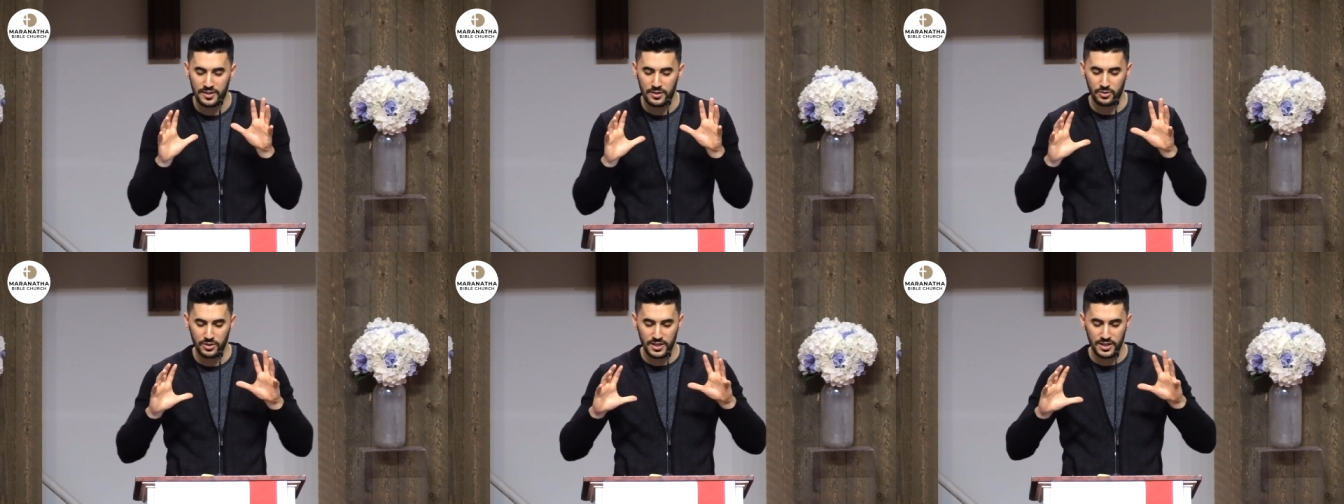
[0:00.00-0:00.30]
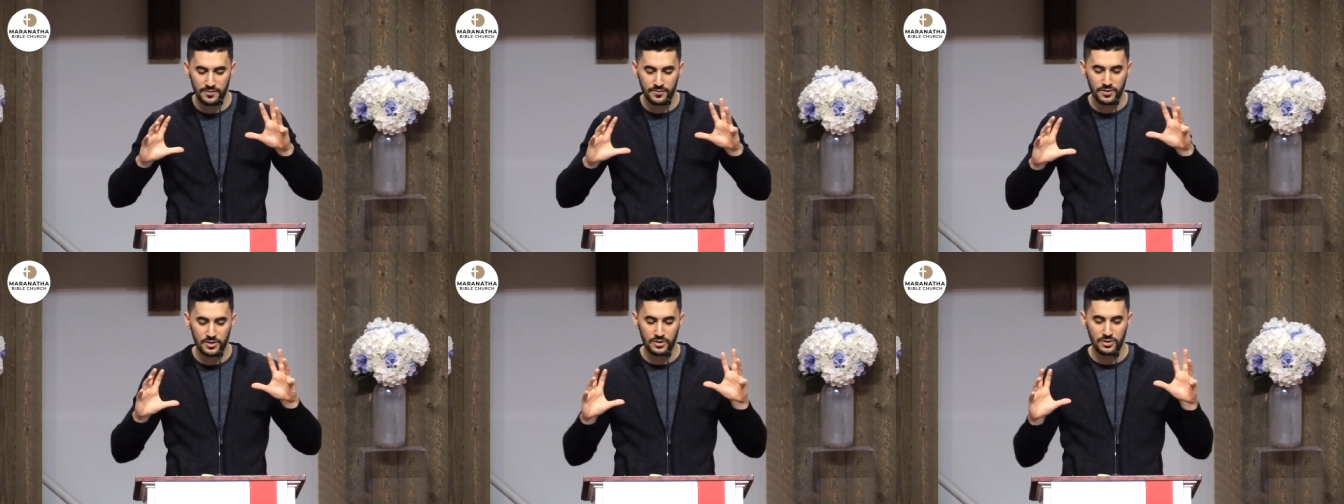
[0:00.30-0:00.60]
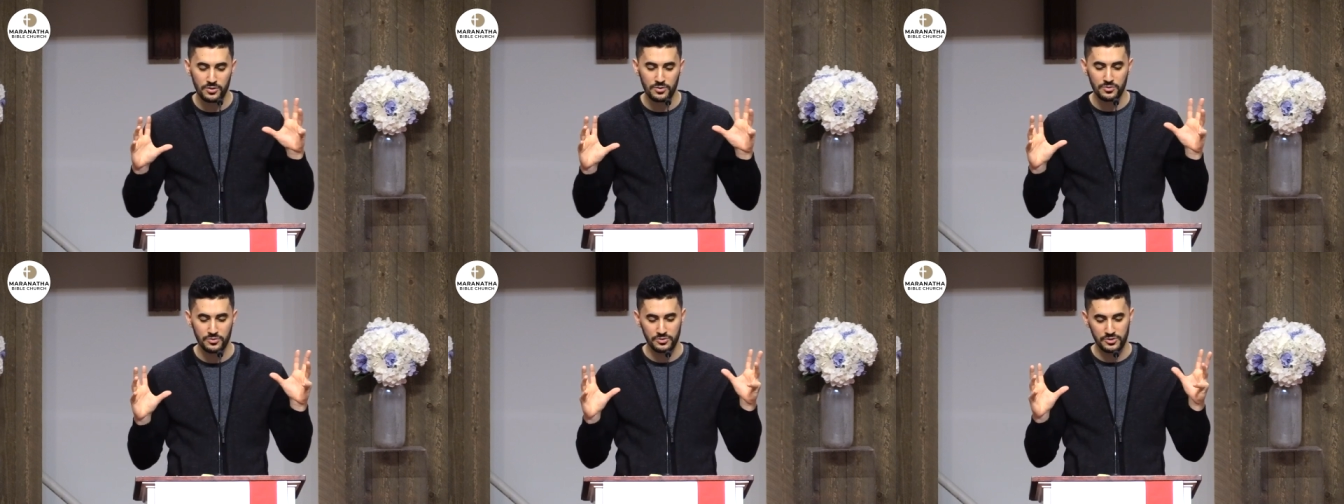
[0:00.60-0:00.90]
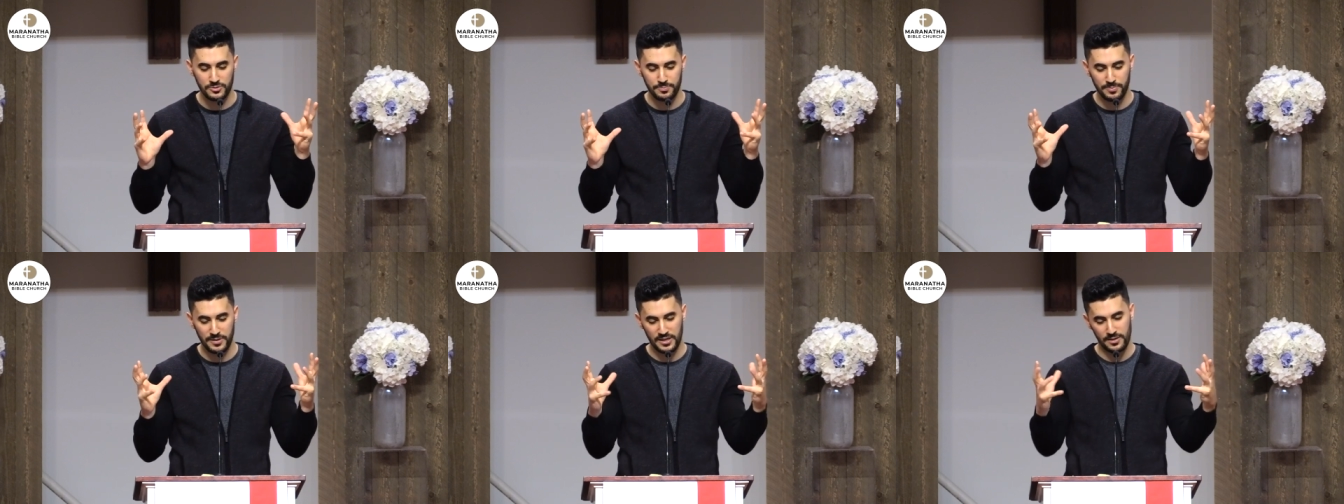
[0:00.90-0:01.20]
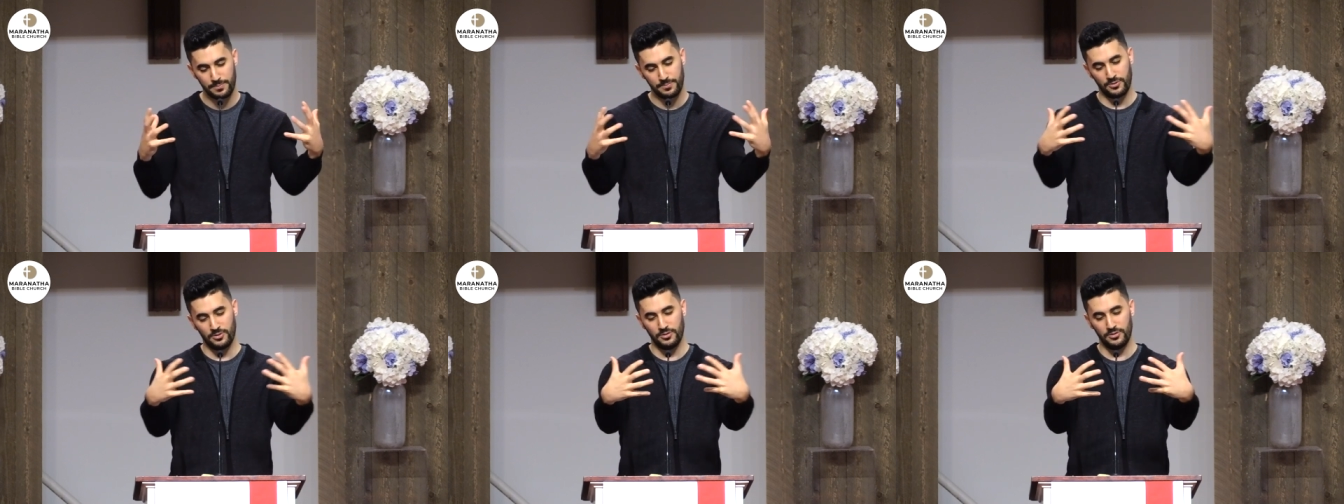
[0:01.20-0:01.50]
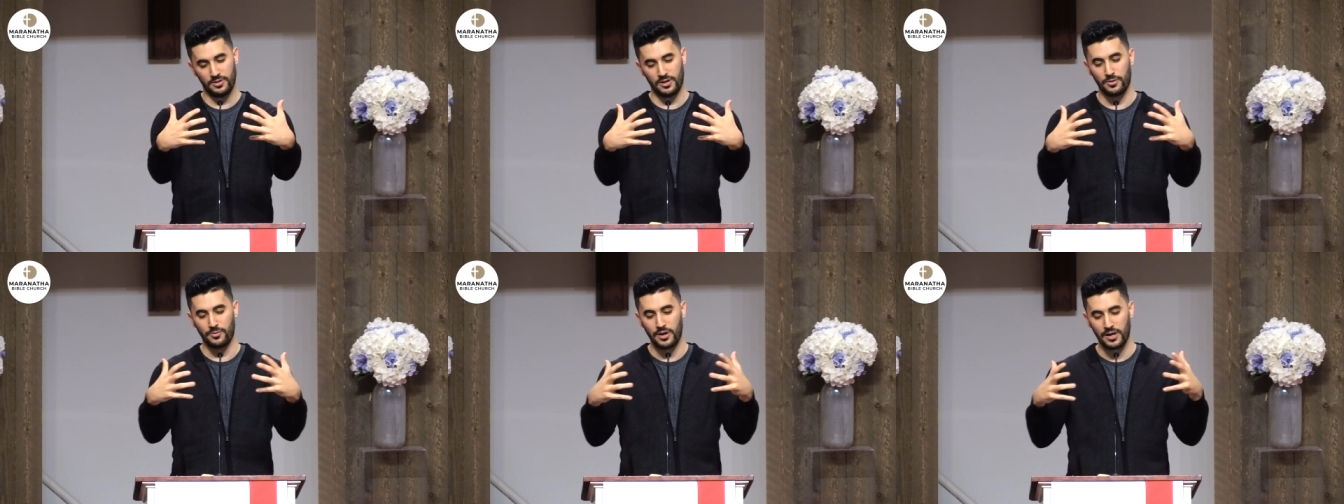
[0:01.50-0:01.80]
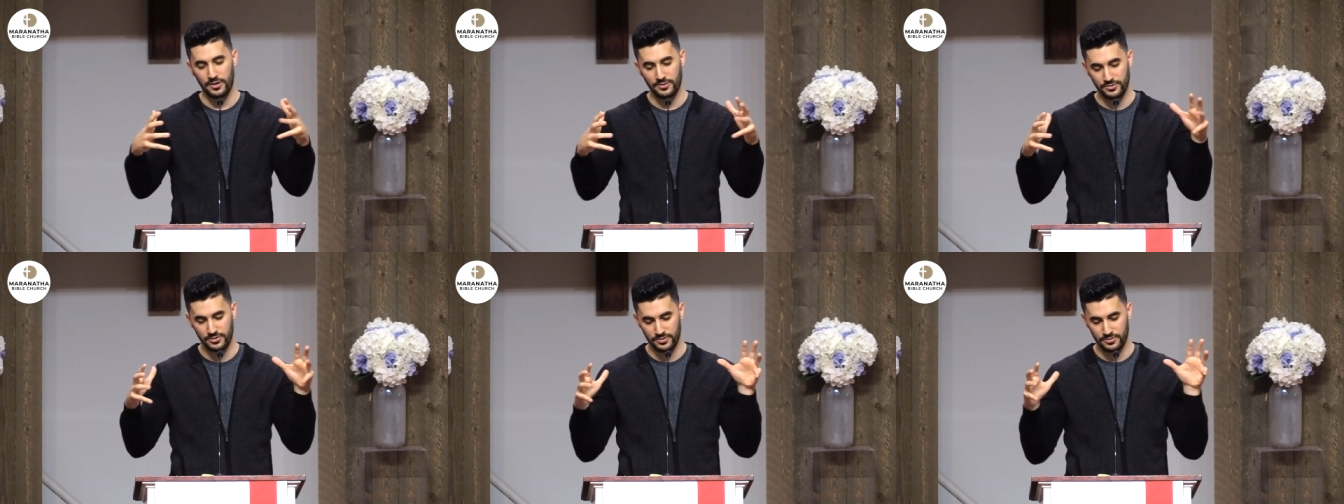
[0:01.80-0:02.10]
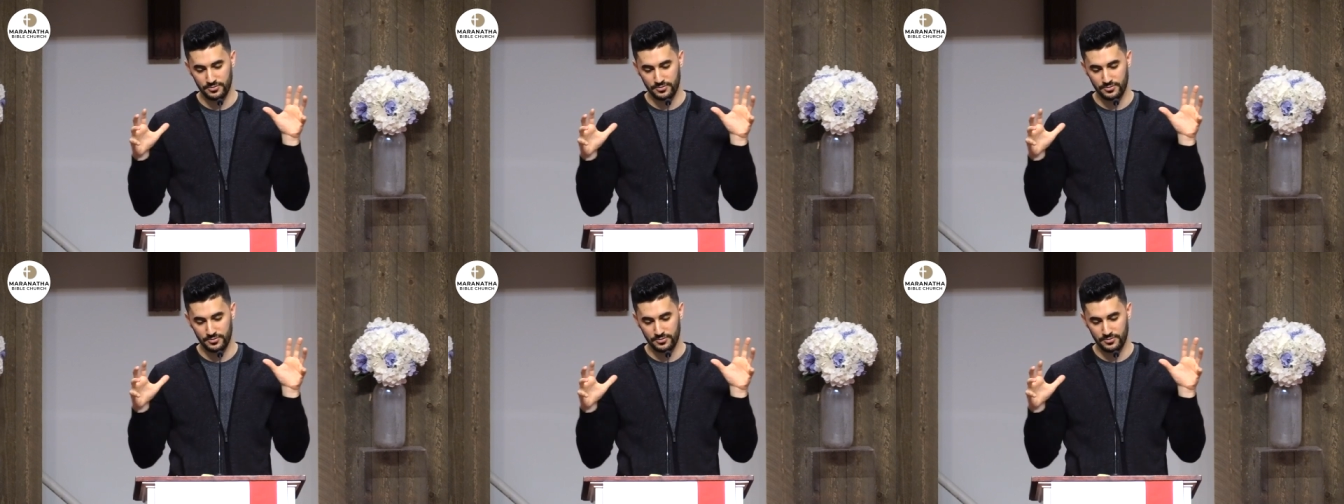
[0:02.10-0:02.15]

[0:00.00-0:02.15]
He'll even use people around